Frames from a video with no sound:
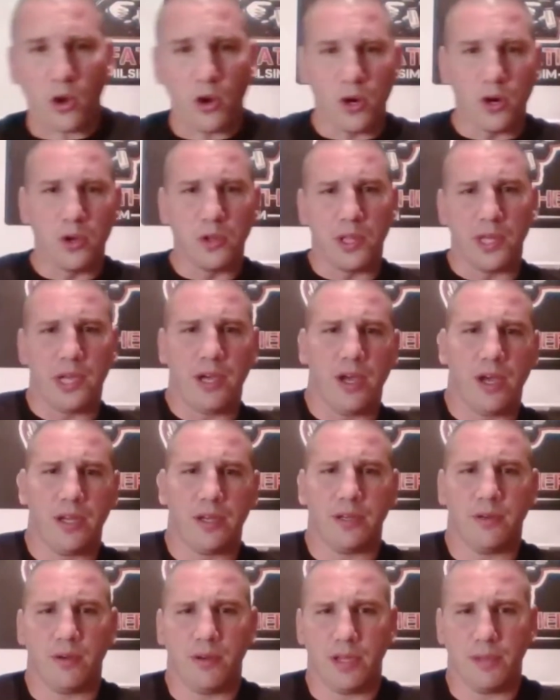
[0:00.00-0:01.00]

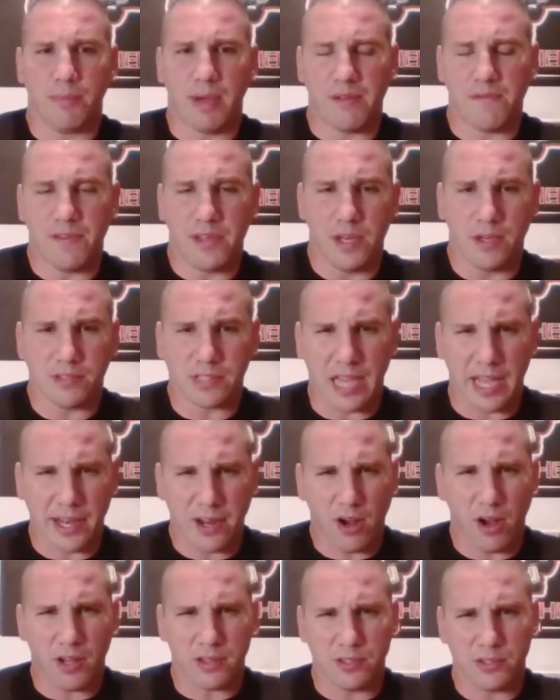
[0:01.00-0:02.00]
my videos, I
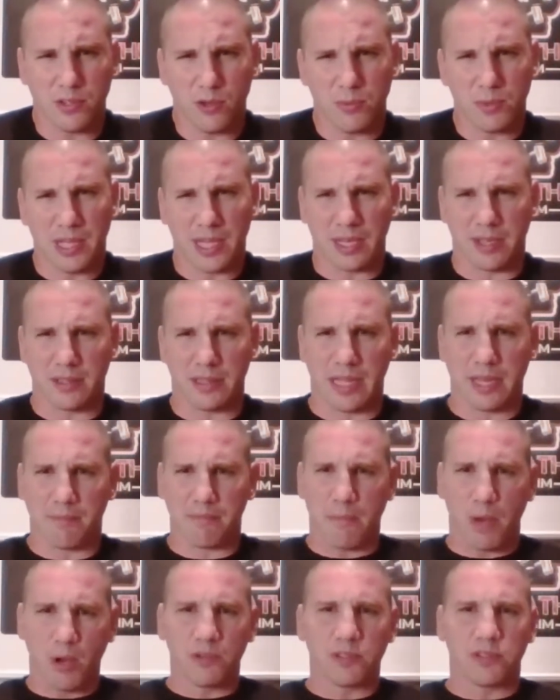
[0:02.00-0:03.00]
caught so much, like
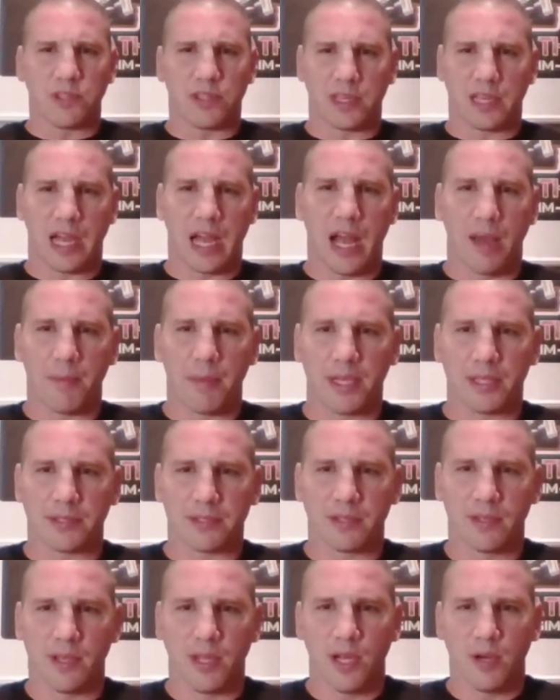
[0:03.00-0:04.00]
most of the
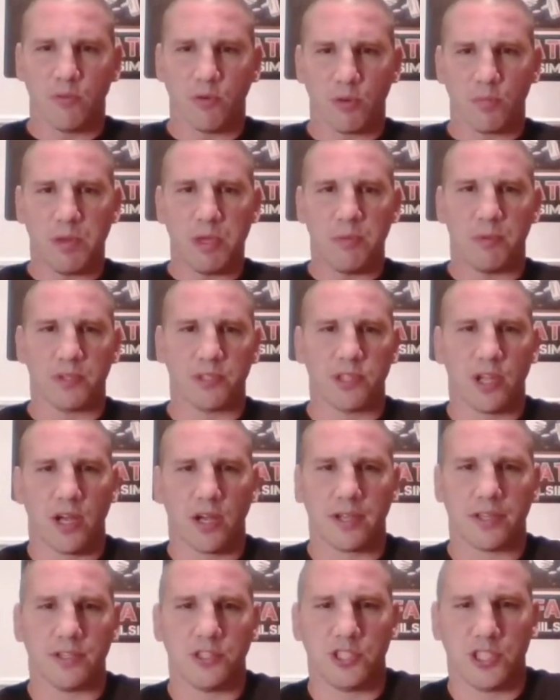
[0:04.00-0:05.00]
comments were people
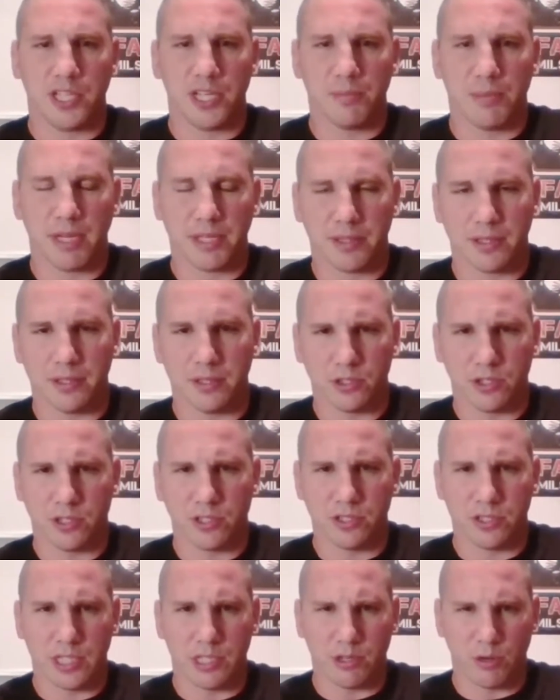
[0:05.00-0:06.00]
talking shit about the
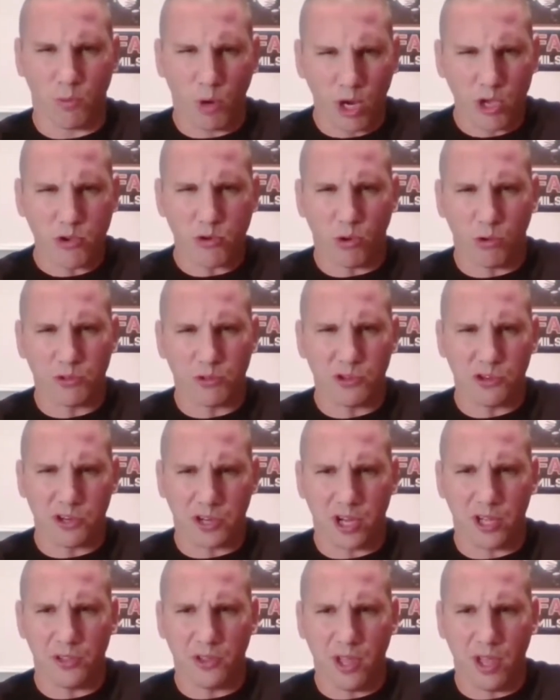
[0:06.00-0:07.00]
secret. Why are you holding your
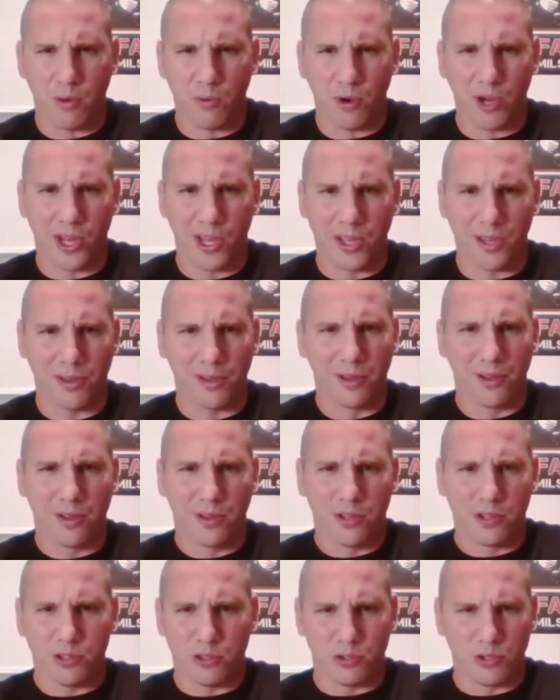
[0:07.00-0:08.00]
gun that way?
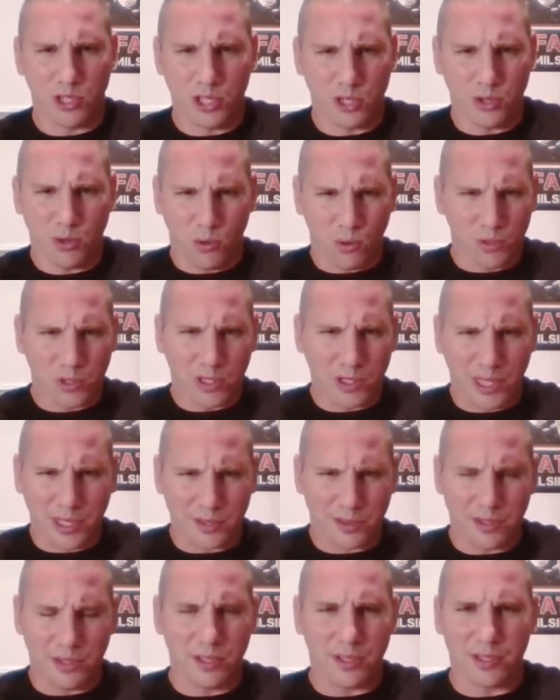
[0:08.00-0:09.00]
You need to hold it
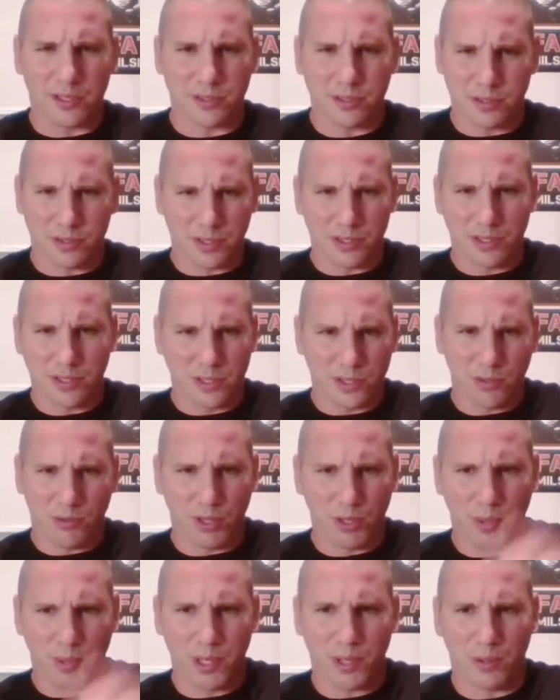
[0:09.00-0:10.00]
like this. You know, this is the
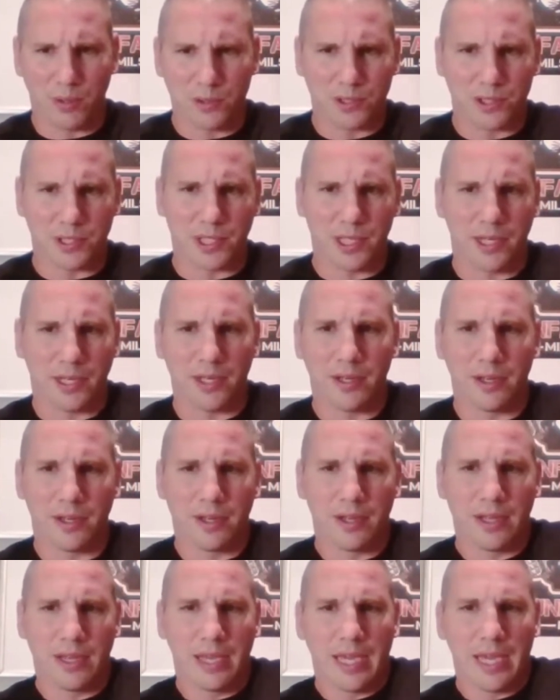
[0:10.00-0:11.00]
only way to hold your gun.
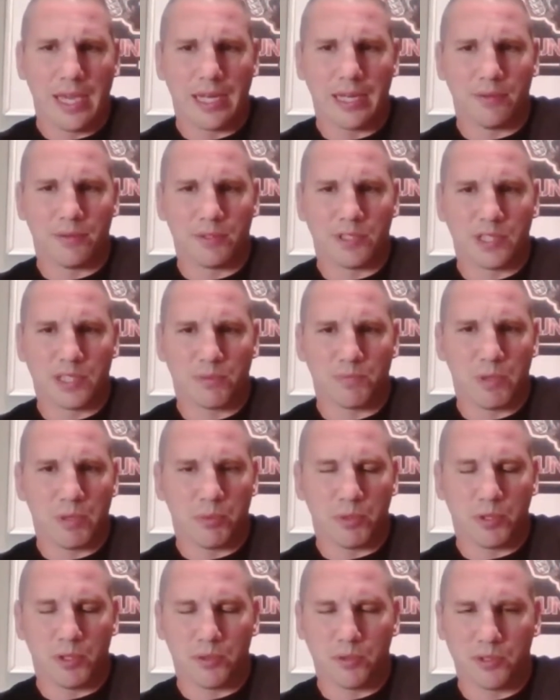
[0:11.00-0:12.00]
And it was just
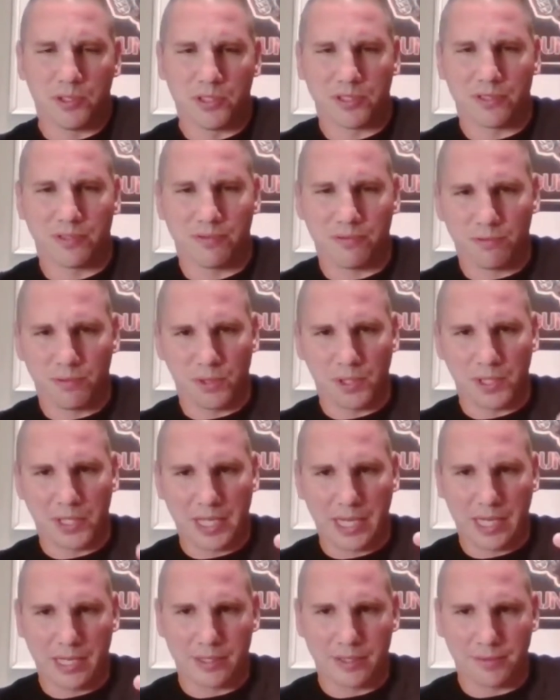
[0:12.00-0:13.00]
people who were just really
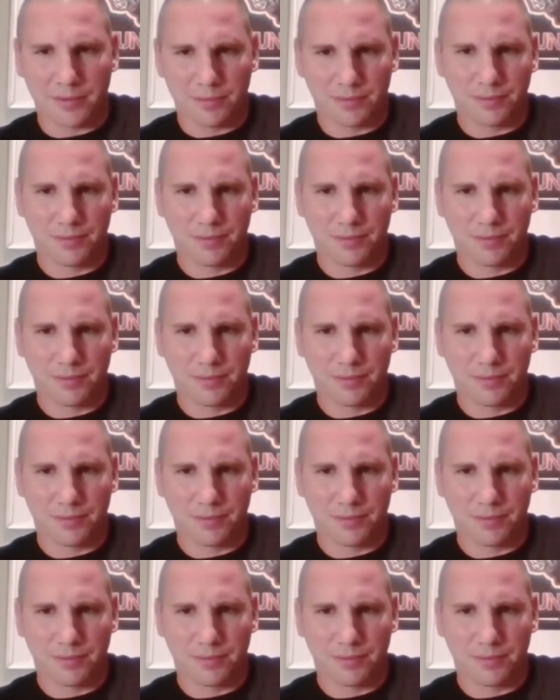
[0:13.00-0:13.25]
kind of,